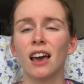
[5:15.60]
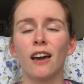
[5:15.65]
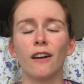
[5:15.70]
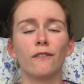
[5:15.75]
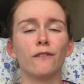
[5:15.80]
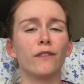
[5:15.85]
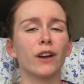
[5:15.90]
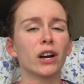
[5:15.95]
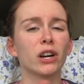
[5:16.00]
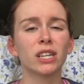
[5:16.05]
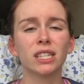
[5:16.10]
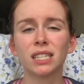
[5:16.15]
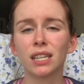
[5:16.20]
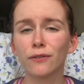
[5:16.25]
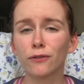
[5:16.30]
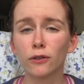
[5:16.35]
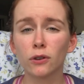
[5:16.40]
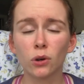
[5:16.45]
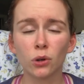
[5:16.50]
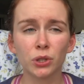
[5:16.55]
very
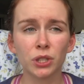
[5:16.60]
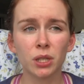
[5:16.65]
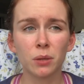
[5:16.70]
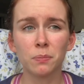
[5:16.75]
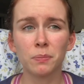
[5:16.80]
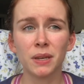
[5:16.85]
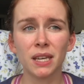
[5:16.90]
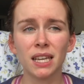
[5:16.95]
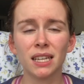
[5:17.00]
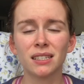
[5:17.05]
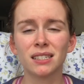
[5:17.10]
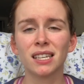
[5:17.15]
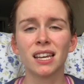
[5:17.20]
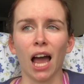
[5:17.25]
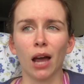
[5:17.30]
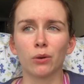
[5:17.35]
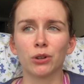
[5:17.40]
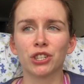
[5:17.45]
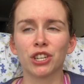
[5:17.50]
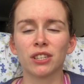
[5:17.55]
difficult to beat.
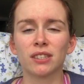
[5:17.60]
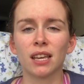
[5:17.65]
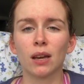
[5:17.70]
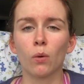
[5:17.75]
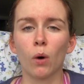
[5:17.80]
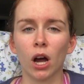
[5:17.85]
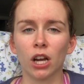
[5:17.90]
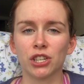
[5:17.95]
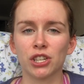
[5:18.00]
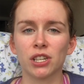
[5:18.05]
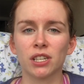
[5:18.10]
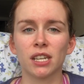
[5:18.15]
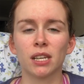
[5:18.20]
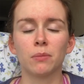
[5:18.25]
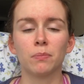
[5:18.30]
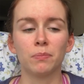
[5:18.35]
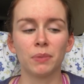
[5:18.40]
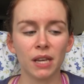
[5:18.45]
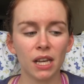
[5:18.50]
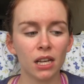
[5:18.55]
I would just say Washington,
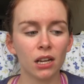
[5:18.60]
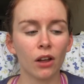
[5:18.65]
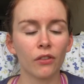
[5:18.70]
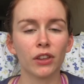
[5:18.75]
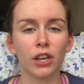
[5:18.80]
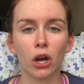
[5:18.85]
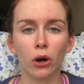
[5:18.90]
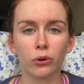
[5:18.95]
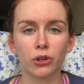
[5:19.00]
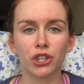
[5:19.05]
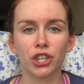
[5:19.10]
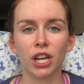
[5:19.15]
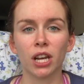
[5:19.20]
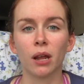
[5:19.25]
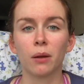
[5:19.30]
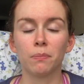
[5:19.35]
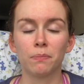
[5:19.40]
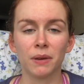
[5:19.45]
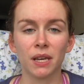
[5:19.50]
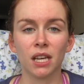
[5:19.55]
being on the ocean
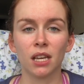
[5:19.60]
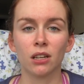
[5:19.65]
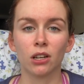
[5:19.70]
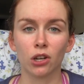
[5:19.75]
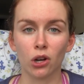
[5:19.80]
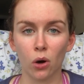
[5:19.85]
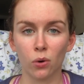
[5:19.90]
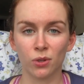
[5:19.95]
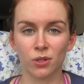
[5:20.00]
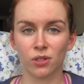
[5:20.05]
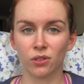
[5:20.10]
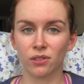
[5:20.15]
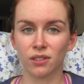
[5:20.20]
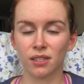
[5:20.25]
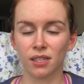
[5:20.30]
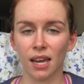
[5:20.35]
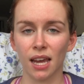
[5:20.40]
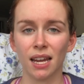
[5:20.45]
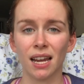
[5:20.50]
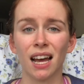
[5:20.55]
and being a coastal
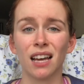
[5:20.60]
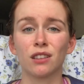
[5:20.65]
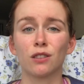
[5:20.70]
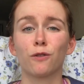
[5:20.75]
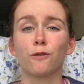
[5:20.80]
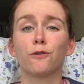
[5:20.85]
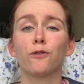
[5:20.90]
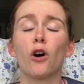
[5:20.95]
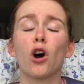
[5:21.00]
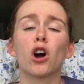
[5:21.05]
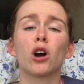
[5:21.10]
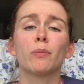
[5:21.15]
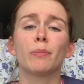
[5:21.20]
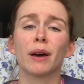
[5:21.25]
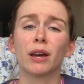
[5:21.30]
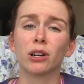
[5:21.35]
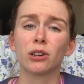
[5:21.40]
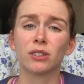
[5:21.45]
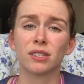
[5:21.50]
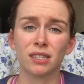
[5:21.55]
state, has far
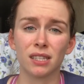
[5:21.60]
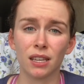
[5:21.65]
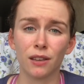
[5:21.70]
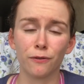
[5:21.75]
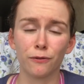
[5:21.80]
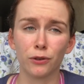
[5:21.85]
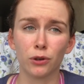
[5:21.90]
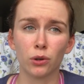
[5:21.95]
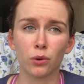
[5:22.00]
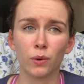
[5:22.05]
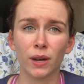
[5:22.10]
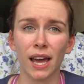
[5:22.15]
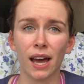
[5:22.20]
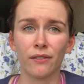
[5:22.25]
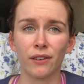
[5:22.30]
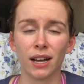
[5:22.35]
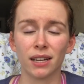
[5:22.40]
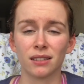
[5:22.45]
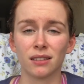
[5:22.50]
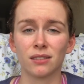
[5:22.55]
better seafood. We have
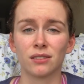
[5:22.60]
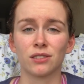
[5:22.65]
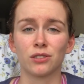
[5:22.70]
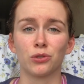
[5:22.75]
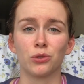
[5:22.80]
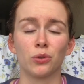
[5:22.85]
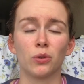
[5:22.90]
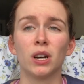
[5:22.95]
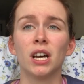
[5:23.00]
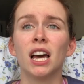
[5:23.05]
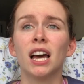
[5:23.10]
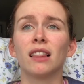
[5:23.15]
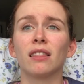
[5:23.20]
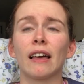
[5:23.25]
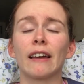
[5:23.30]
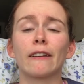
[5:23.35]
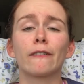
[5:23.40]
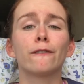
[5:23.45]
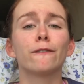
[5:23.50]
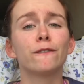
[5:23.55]
access to
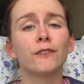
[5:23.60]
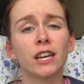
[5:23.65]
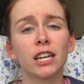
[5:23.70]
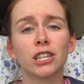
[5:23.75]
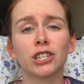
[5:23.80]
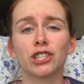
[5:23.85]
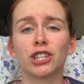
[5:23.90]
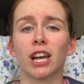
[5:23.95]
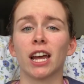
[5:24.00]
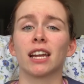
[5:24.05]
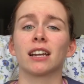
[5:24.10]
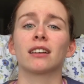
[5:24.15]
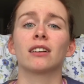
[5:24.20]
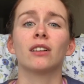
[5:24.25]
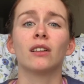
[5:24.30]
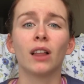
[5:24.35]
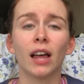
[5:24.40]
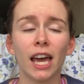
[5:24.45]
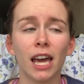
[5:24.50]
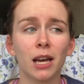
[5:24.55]
like fish and
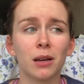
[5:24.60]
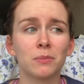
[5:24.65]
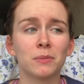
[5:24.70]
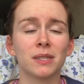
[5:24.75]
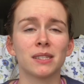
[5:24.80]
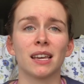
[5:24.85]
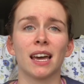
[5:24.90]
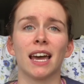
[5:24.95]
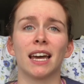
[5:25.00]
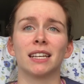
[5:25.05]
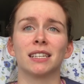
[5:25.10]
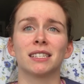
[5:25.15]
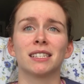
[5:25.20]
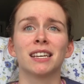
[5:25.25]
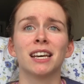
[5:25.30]
clams and